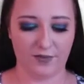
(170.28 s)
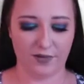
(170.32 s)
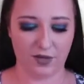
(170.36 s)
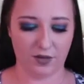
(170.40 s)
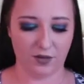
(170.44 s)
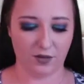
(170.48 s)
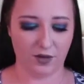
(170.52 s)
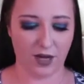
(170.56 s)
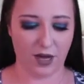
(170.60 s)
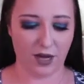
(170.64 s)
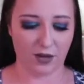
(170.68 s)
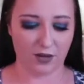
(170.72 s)

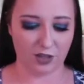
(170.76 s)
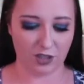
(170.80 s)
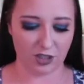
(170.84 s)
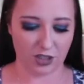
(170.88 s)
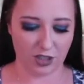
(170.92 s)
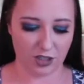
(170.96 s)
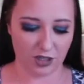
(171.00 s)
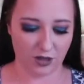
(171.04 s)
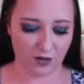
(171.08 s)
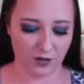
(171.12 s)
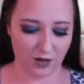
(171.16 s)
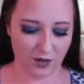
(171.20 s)
well, I'll just
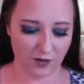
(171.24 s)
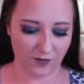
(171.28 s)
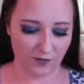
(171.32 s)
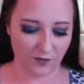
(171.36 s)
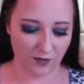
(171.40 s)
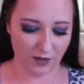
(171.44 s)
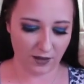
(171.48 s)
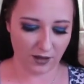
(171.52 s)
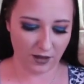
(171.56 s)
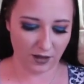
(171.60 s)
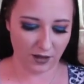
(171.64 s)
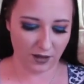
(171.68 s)
show you.
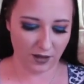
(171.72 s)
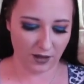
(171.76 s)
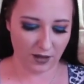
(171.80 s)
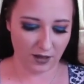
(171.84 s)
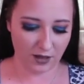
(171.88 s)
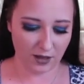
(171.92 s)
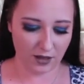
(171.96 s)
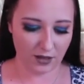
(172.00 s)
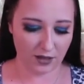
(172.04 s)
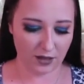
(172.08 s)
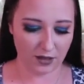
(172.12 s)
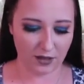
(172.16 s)

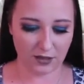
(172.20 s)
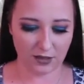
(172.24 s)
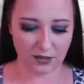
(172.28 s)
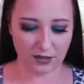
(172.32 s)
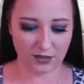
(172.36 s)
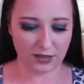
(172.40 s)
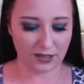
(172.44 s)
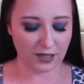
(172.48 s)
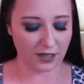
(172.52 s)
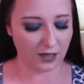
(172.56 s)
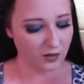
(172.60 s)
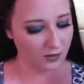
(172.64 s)

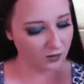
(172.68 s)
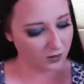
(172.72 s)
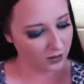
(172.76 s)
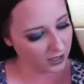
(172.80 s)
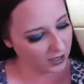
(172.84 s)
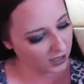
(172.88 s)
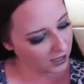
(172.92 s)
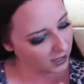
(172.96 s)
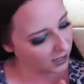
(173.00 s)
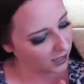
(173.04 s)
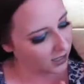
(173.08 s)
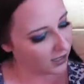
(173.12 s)
So
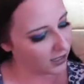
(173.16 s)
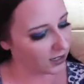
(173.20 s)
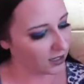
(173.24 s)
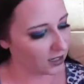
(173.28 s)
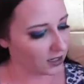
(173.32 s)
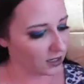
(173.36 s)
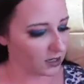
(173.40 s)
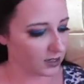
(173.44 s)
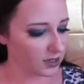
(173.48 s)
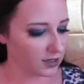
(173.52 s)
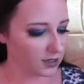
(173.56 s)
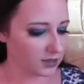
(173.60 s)

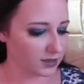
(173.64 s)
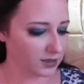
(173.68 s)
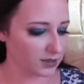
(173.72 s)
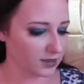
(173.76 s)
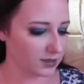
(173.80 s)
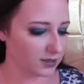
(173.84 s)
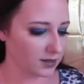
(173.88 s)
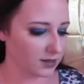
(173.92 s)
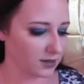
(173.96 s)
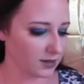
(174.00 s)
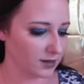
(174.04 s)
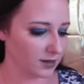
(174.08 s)

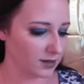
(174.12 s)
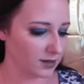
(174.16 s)
here's